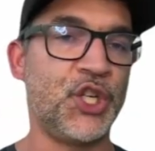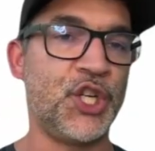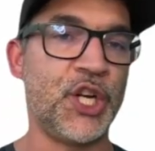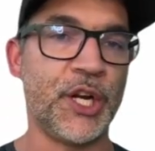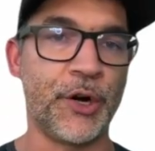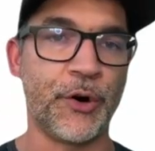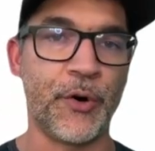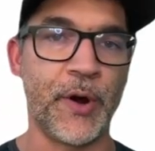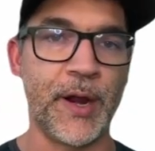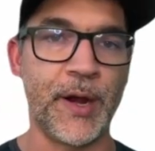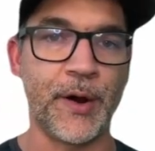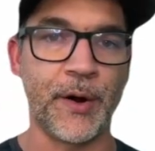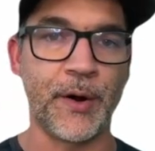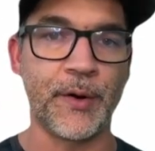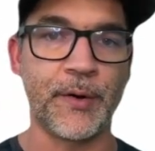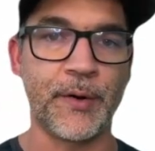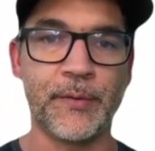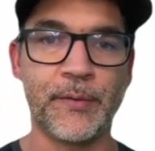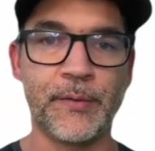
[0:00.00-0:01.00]

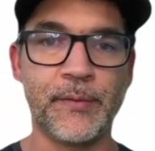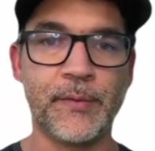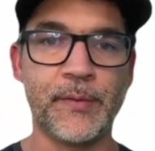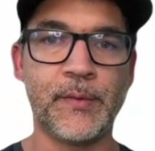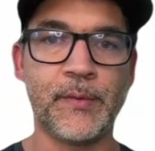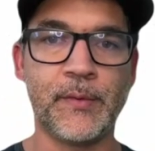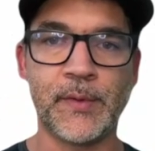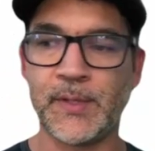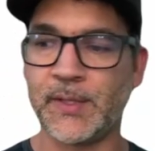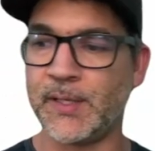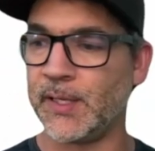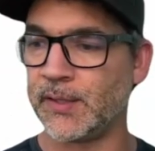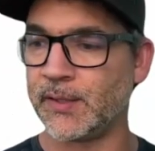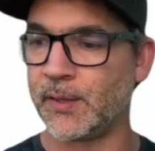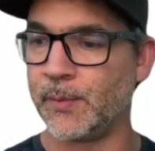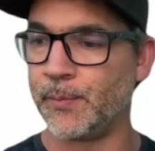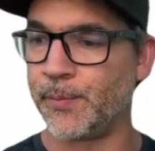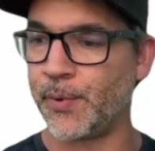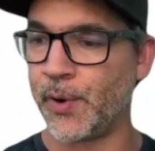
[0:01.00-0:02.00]
generator
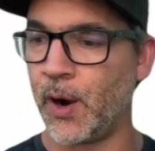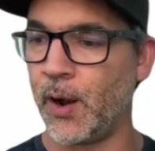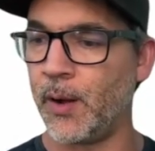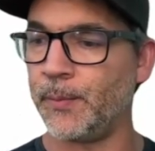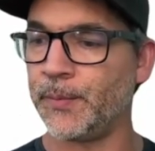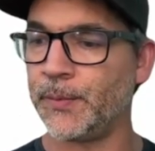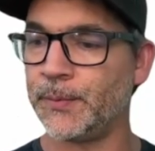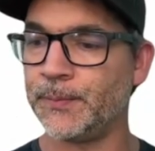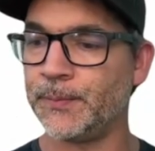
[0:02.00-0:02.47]
system prompt.